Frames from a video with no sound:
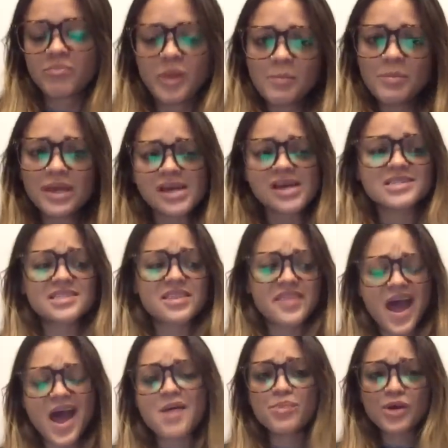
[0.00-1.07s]
Because
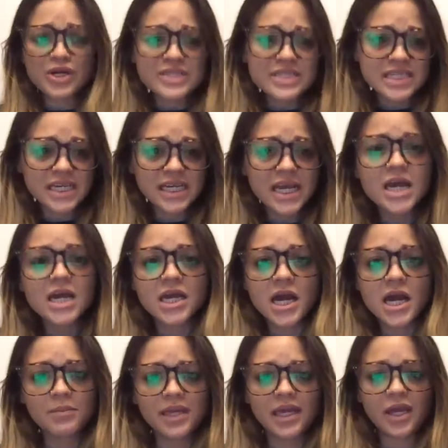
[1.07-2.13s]
that person
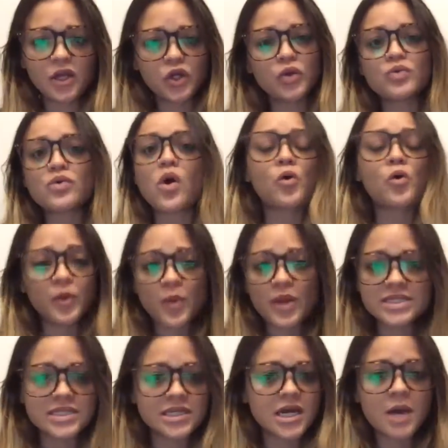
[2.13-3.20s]
coming in who only wants
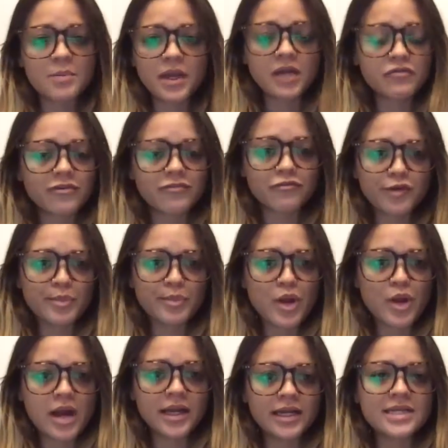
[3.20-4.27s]
to come in for free
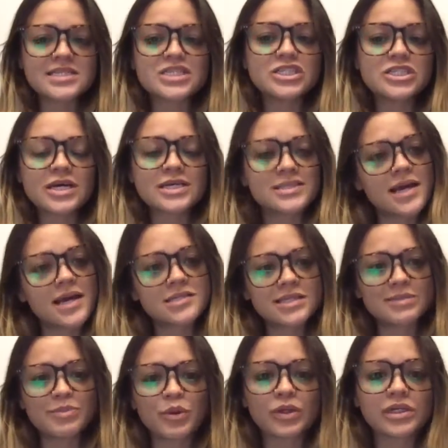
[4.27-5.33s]
product is just as
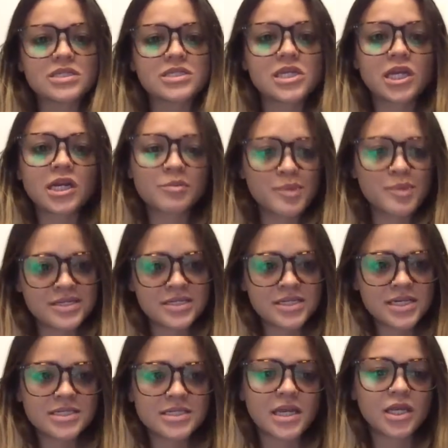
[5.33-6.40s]
important to your
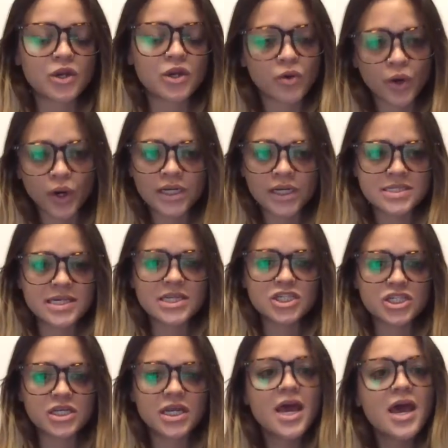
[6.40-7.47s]
business and your
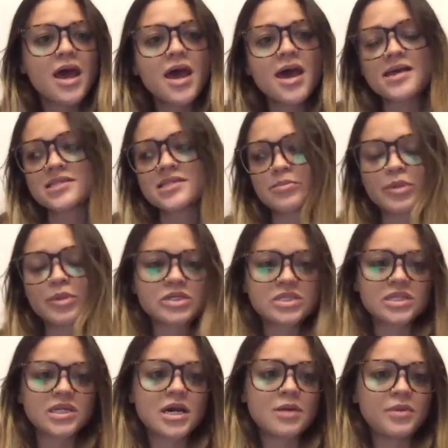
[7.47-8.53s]
organization as the
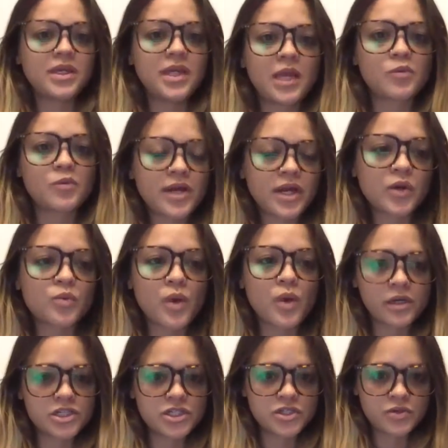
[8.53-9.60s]
person coming in ready to run
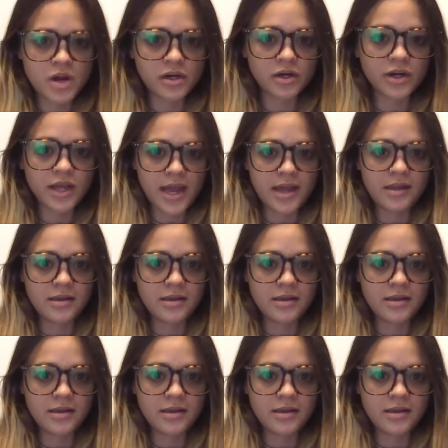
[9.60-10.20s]
to 200K.